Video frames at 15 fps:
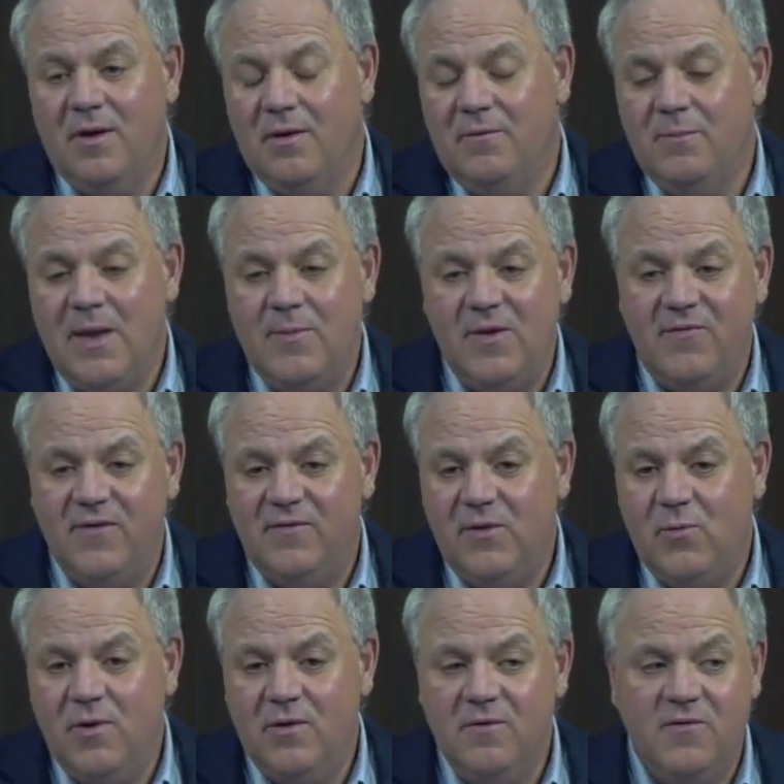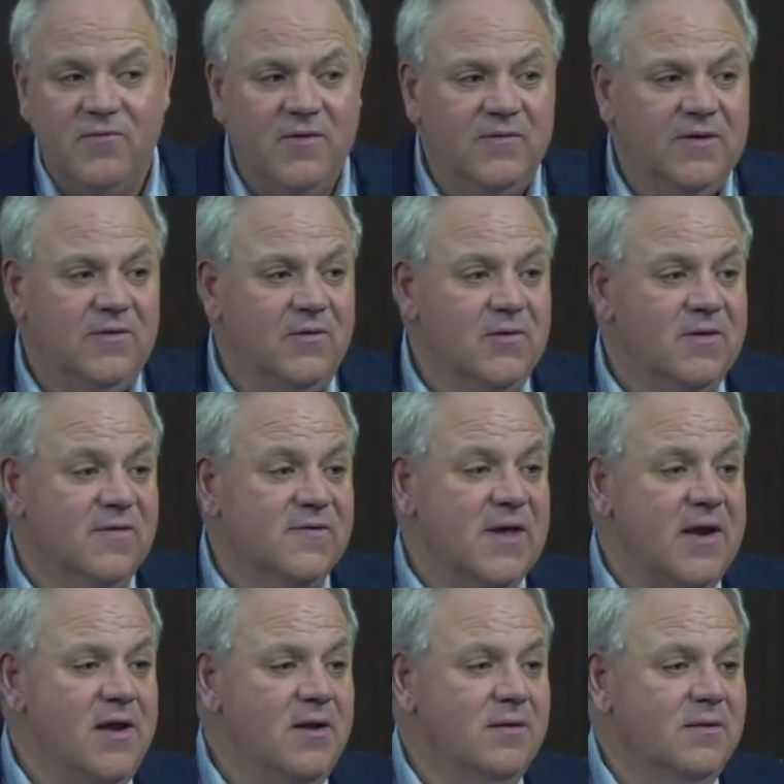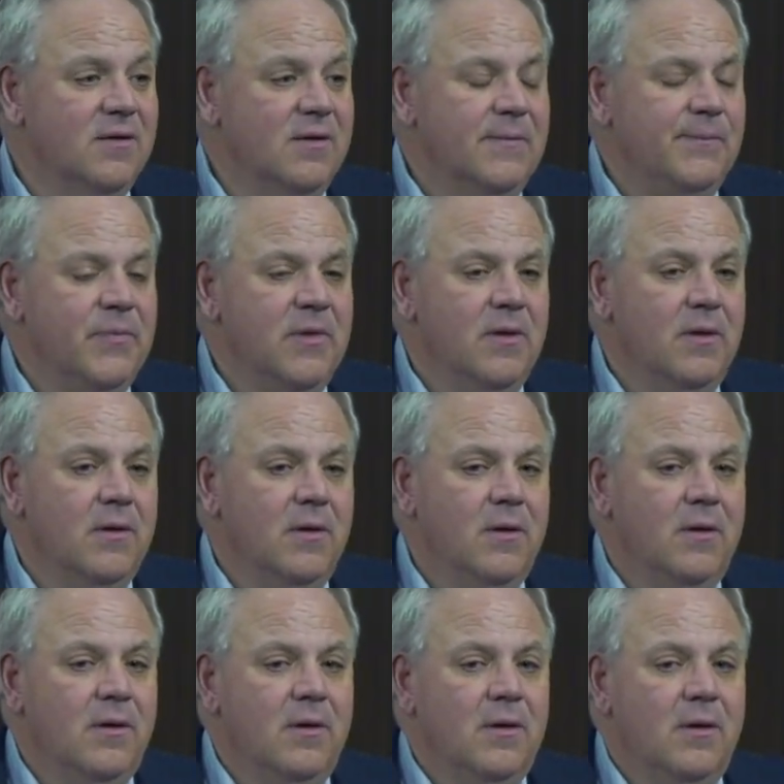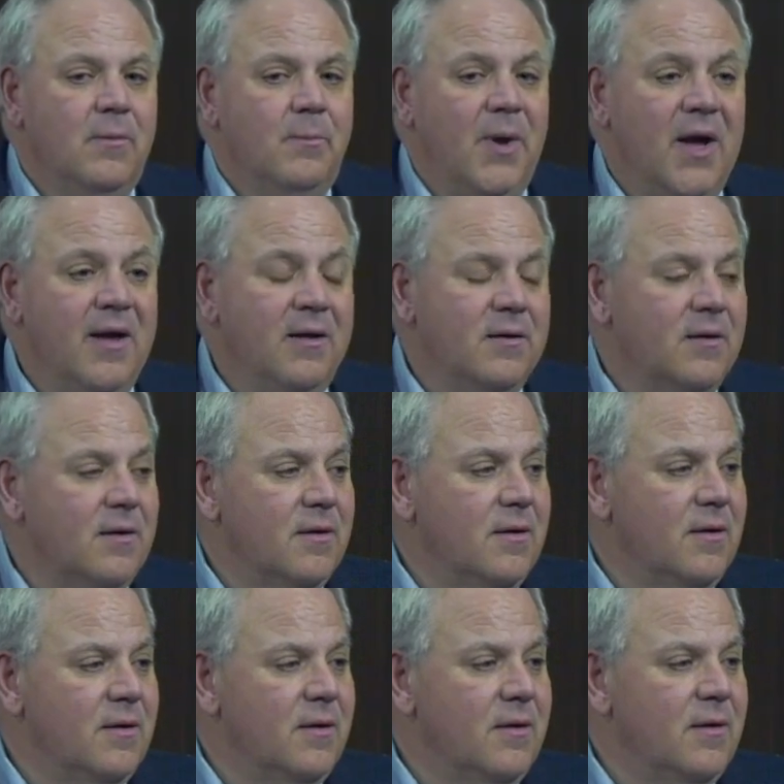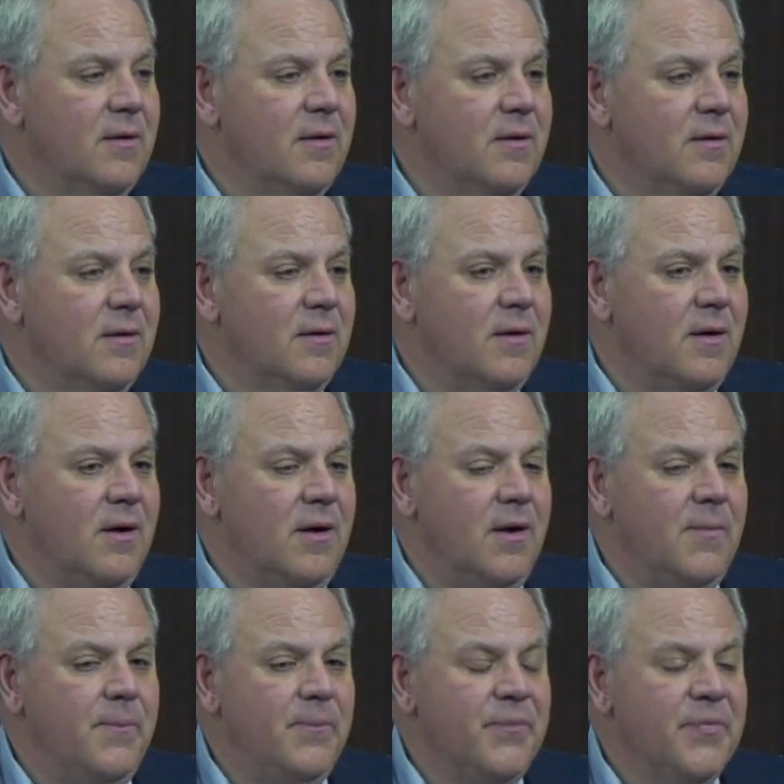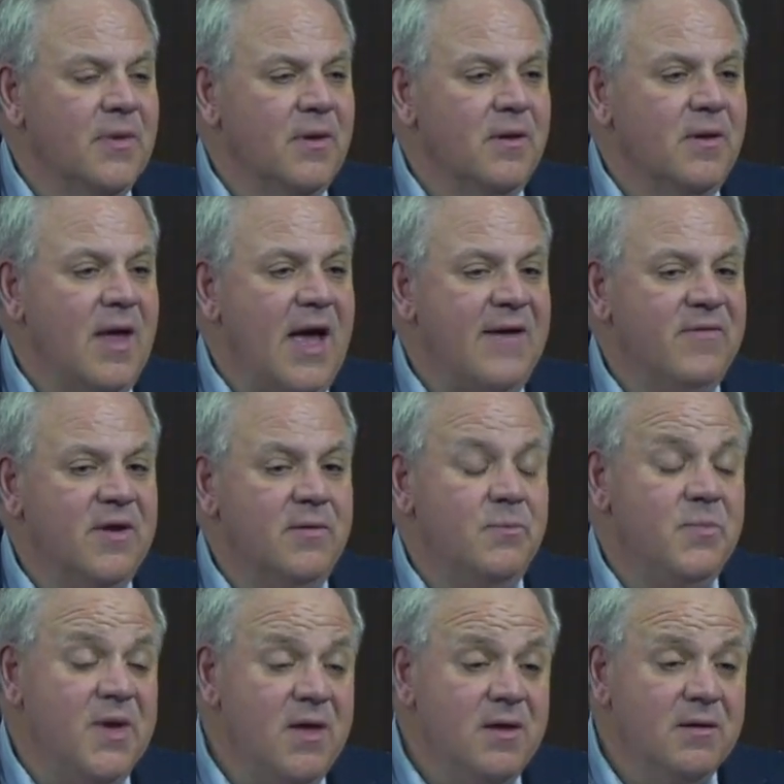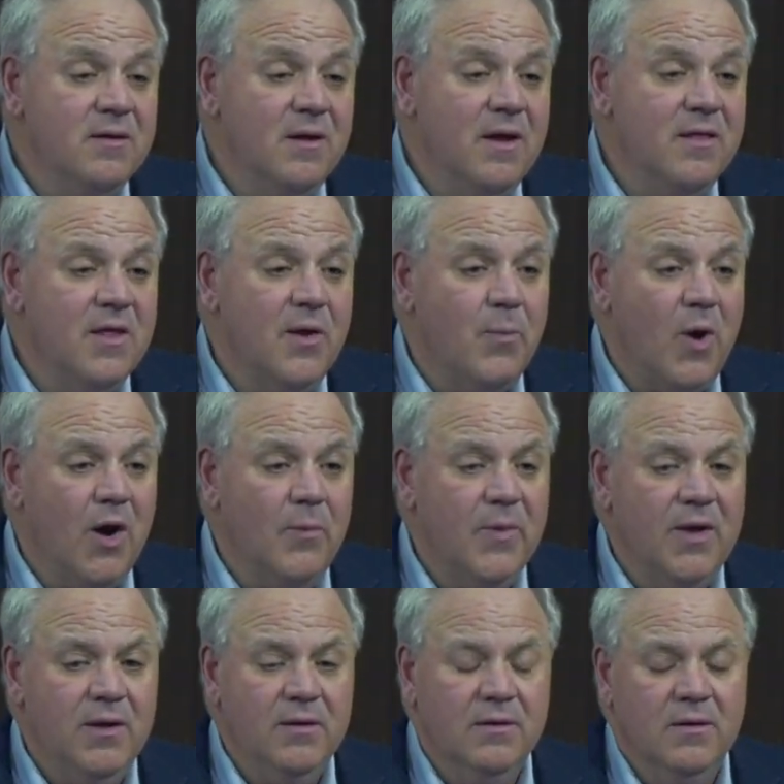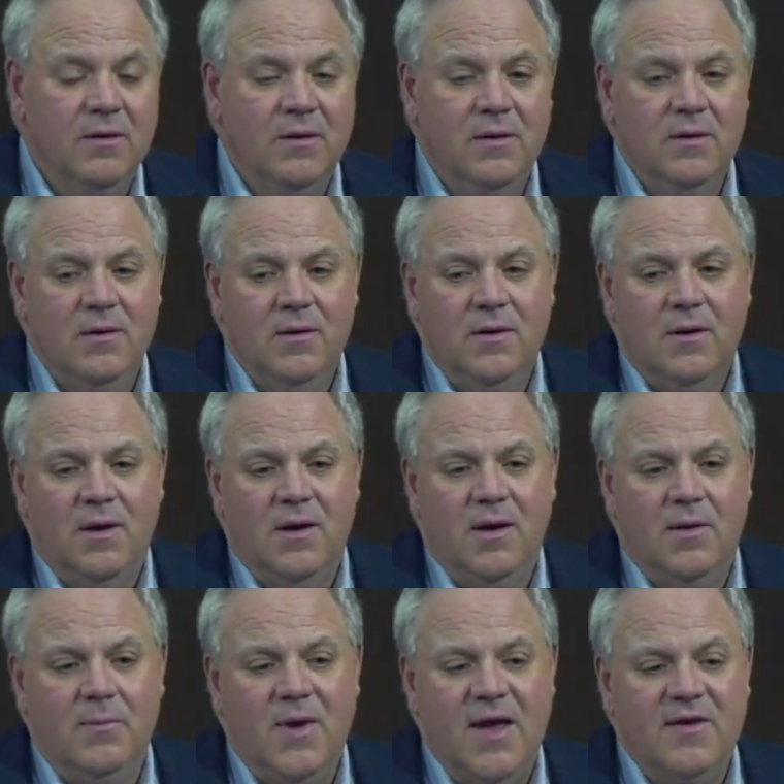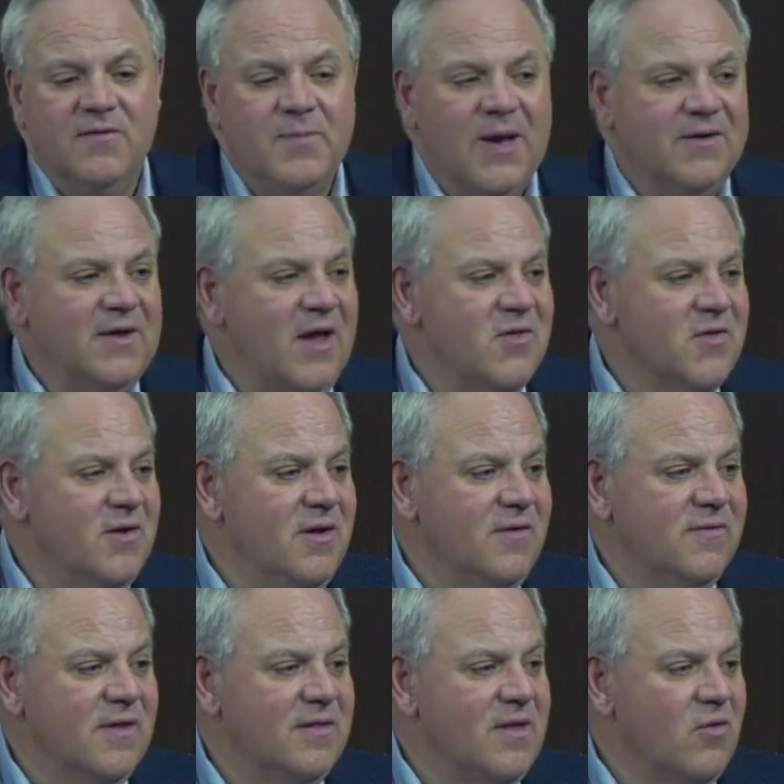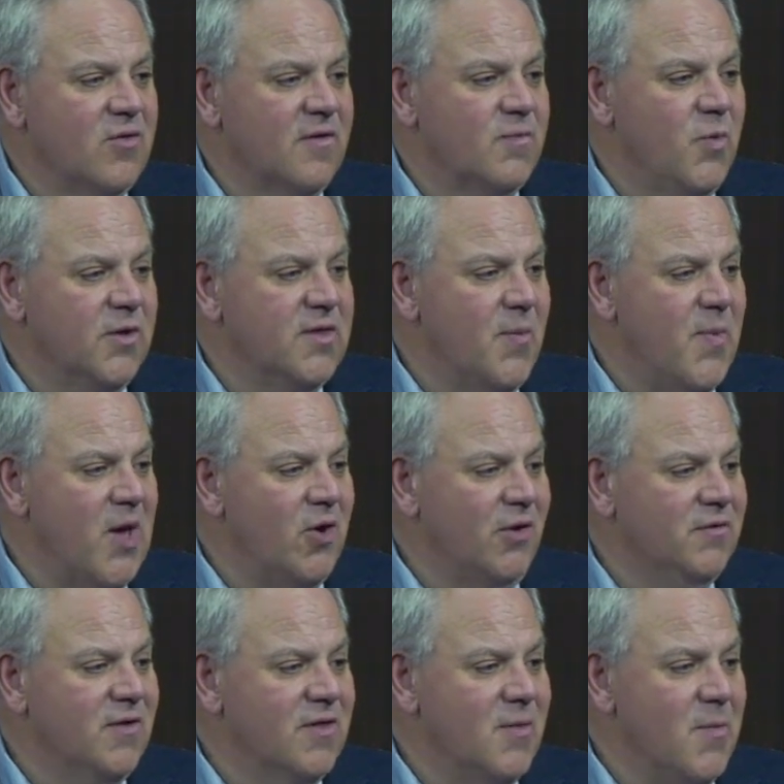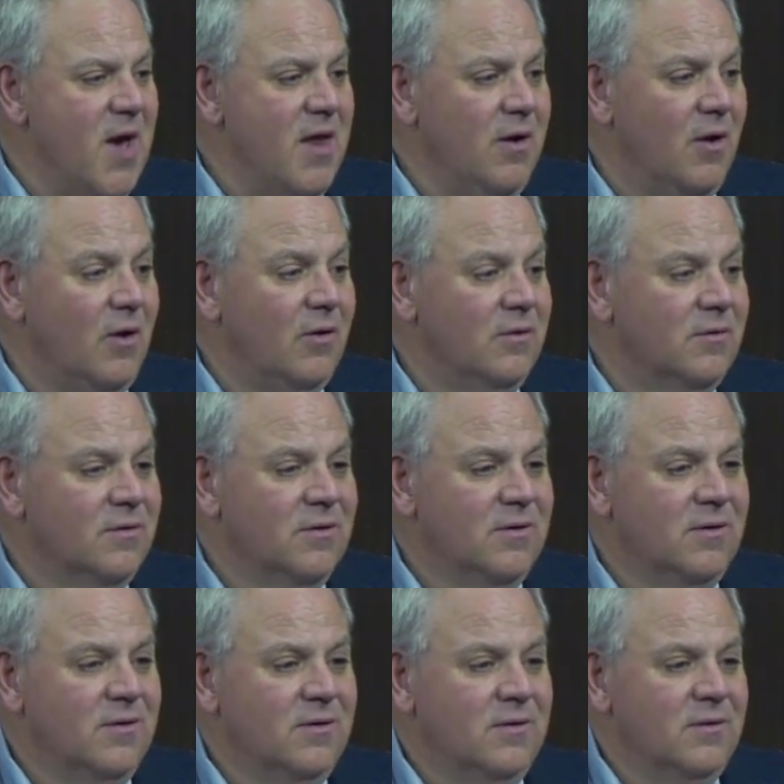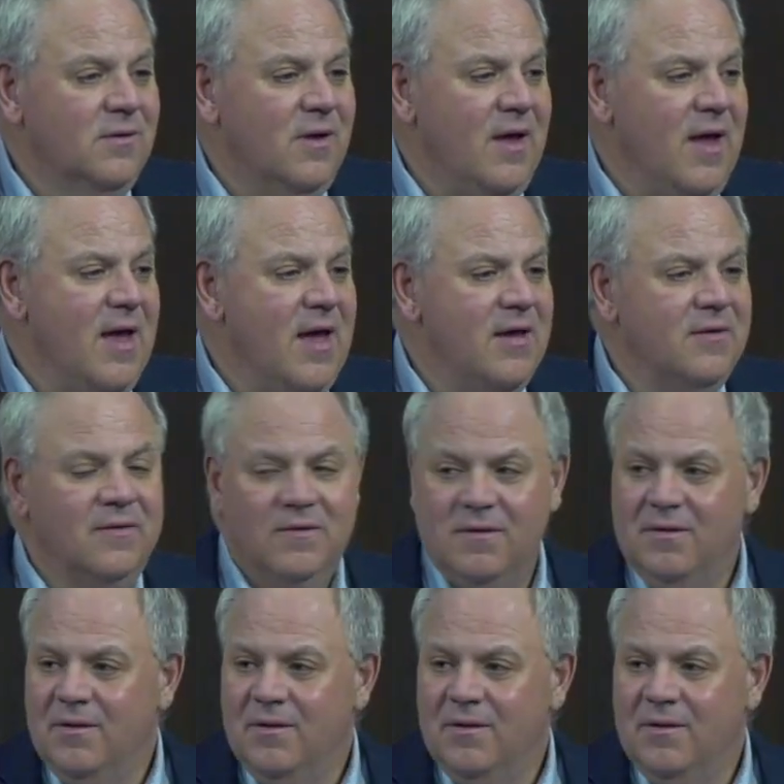maybe 51 to 52 in the Senate. But having been in the department, my expectation is that they'll just put the pedal to the metal and